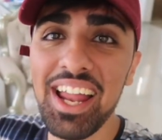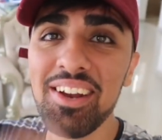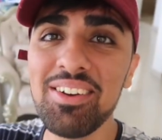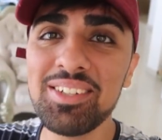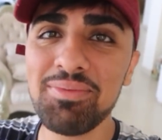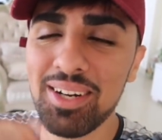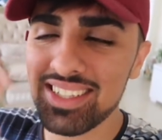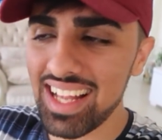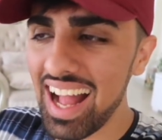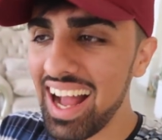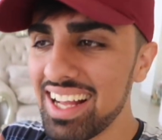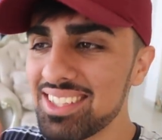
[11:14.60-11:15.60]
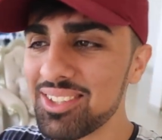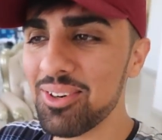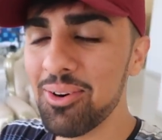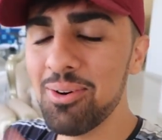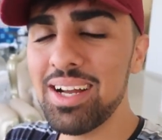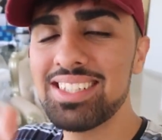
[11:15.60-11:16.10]
Anyways, boys, as
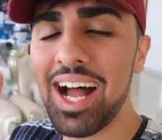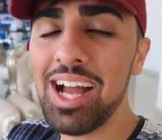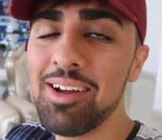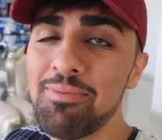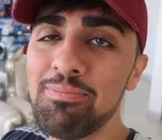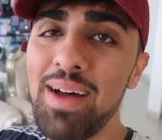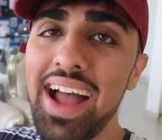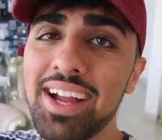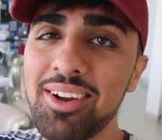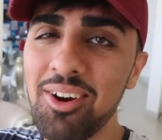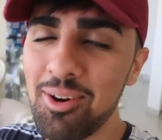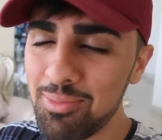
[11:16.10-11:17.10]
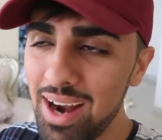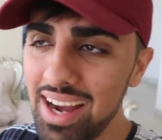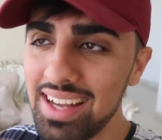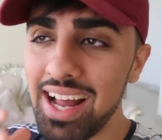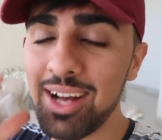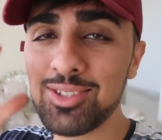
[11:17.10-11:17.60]
always, I am back home
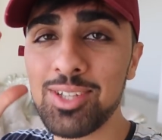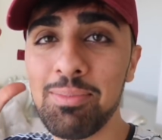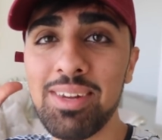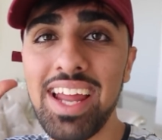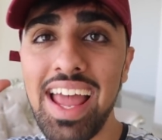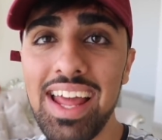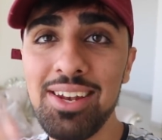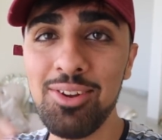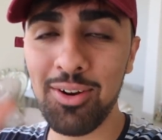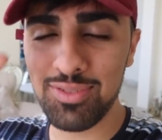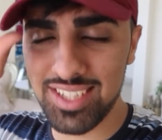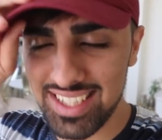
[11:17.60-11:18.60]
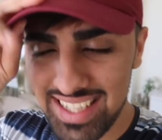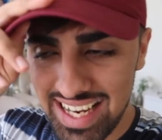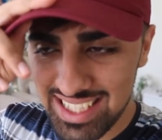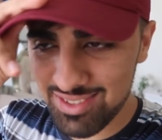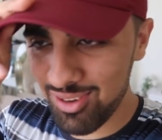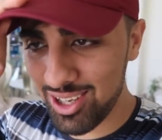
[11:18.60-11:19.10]
right now, so I'm gonna end off
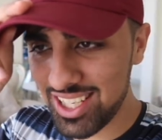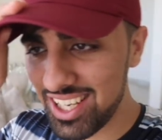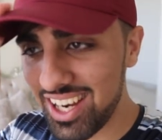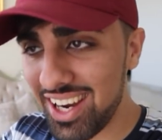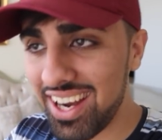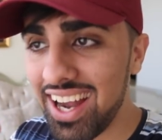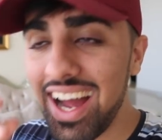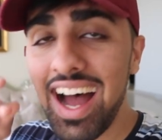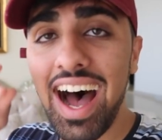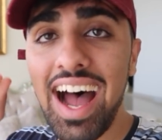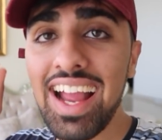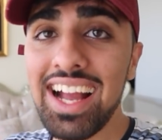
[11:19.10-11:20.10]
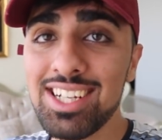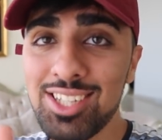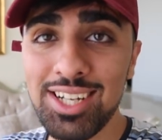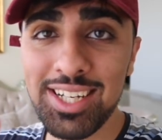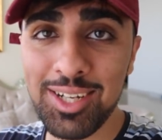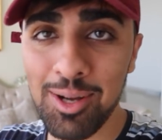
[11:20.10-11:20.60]
today's vlog here. I
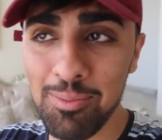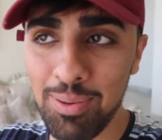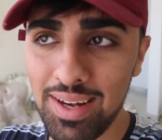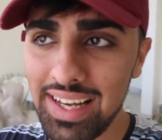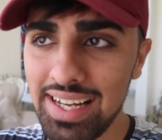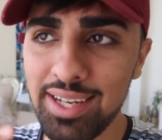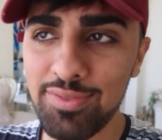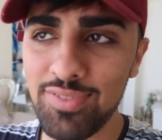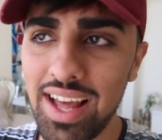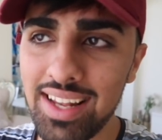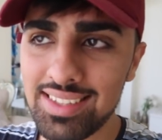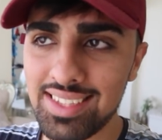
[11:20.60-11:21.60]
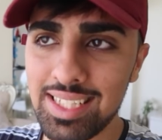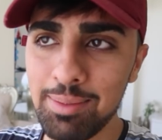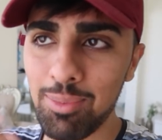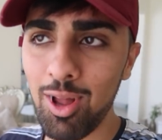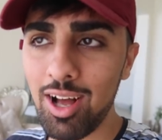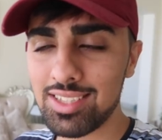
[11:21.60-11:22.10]
actually completely fell
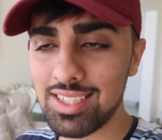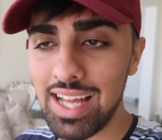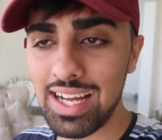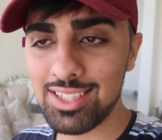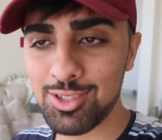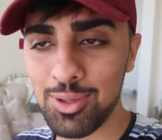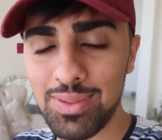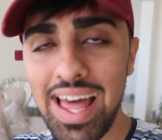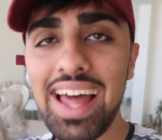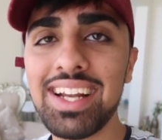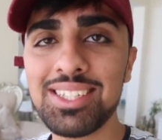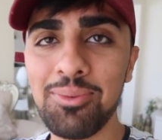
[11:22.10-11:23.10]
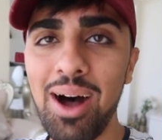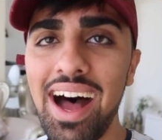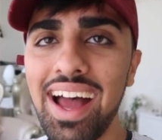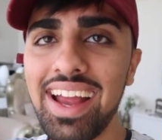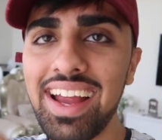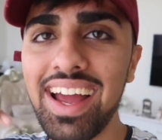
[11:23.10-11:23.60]
asleep last night, so that is
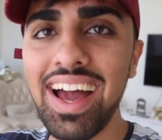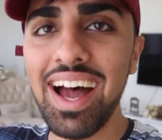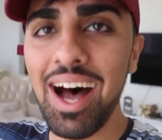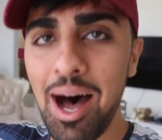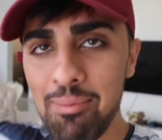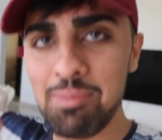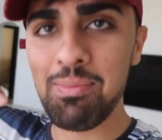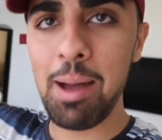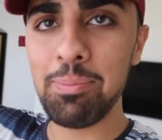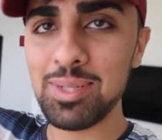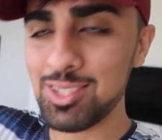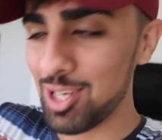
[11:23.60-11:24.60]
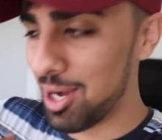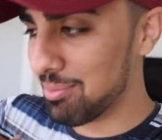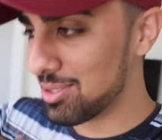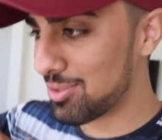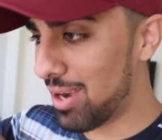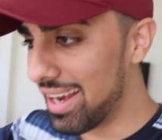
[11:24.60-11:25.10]
why I'm in my
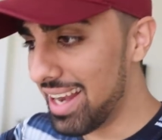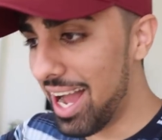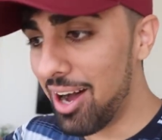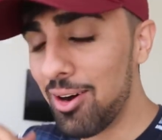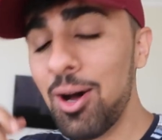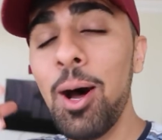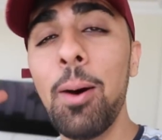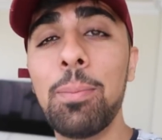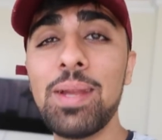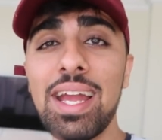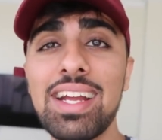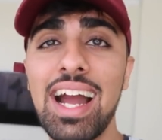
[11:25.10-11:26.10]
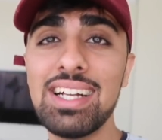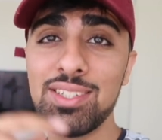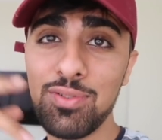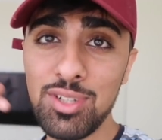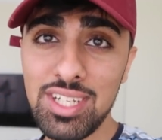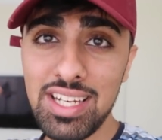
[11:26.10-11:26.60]
pajamas right now. But yeah, guys,
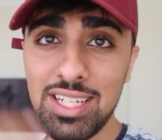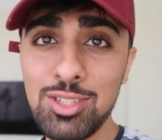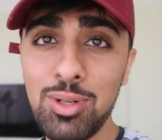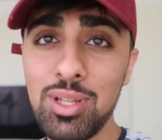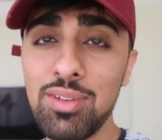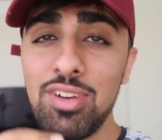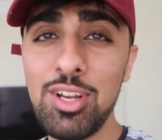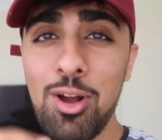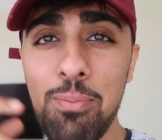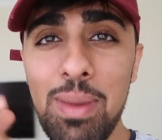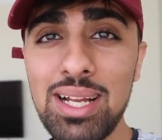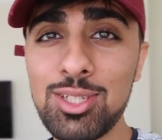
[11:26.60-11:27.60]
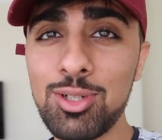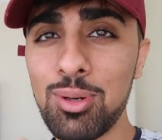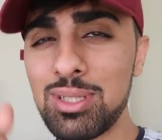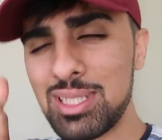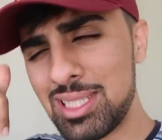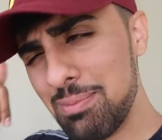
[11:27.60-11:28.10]
if you did enjoy the video, make sure
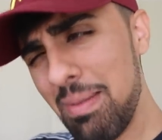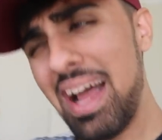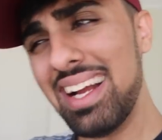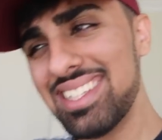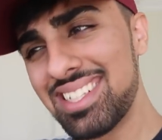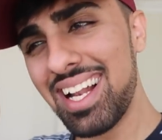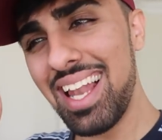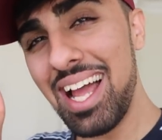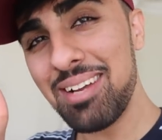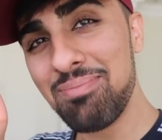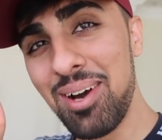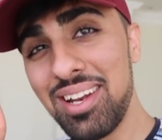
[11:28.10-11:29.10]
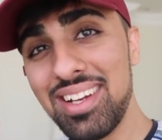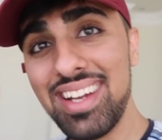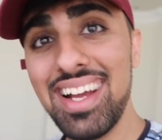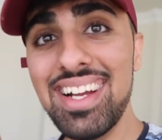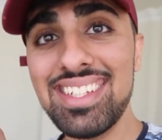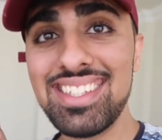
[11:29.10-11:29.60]
to smash the like
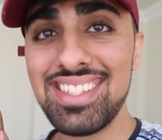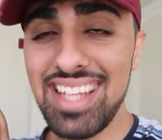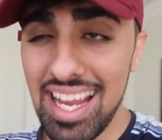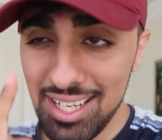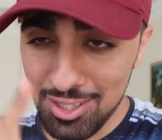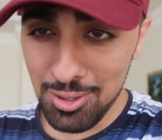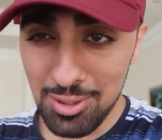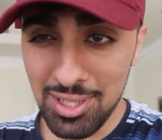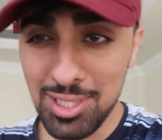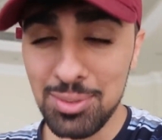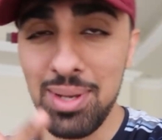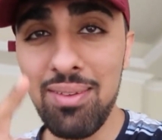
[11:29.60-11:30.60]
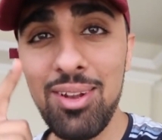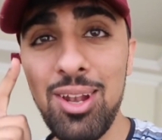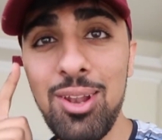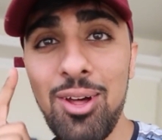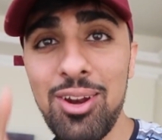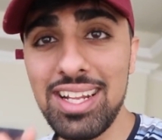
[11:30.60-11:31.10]
button. Stay tuned, because we have a
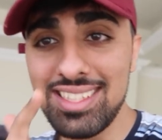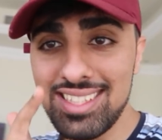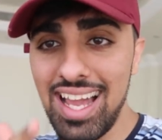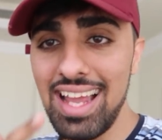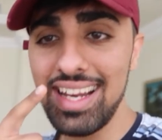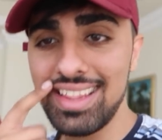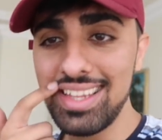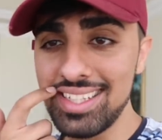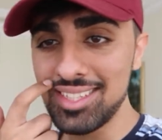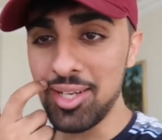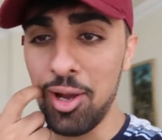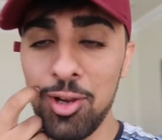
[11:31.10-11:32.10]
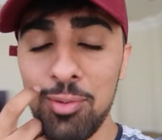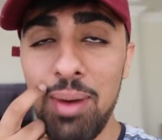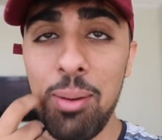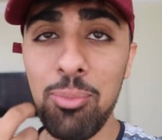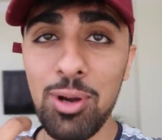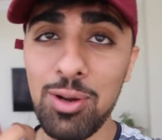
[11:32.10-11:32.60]
lot of exciting things coming with
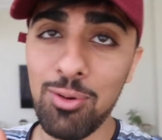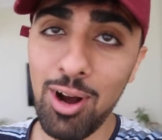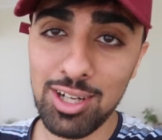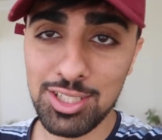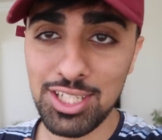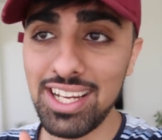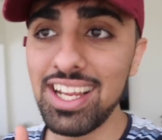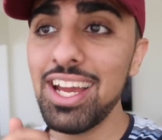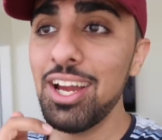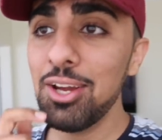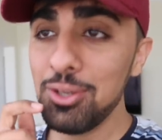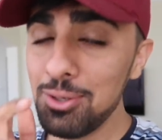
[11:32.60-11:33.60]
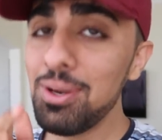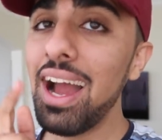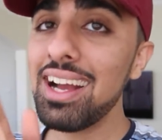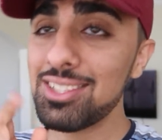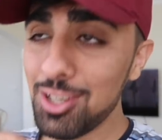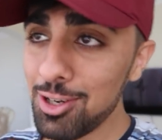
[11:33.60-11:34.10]
my boy Rashid. You
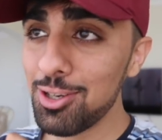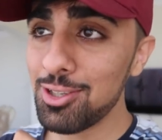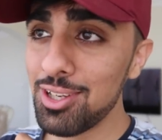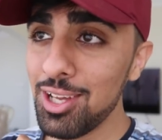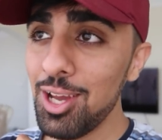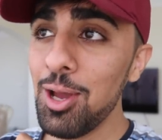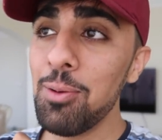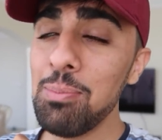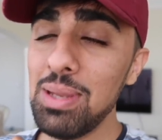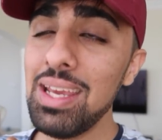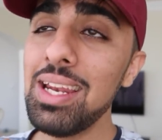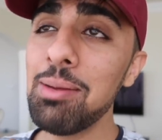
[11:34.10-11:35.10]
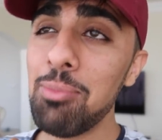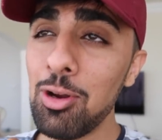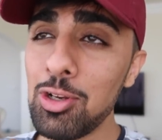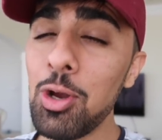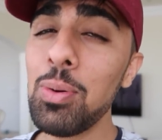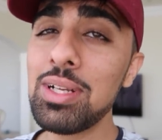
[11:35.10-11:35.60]
guys heard, me and him
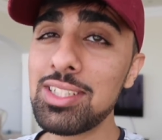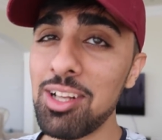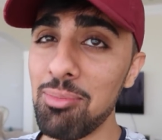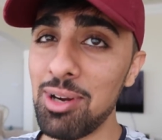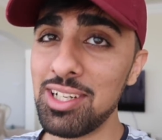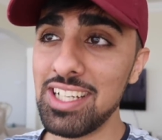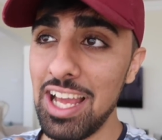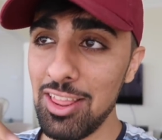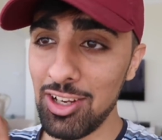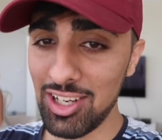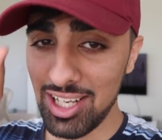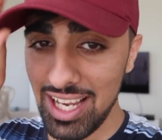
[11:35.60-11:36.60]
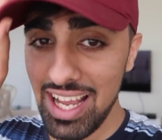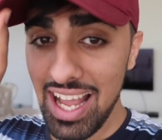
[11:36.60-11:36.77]
are going somewhere together.